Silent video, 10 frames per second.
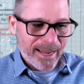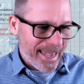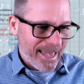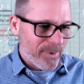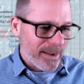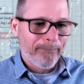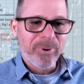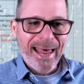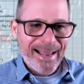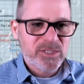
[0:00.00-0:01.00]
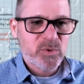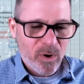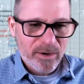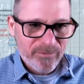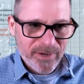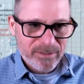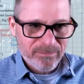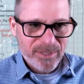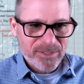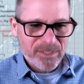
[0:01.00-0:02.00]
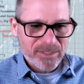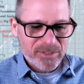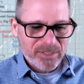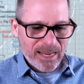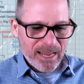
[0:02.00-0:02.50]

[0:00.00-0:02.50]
I had my black swan event in business.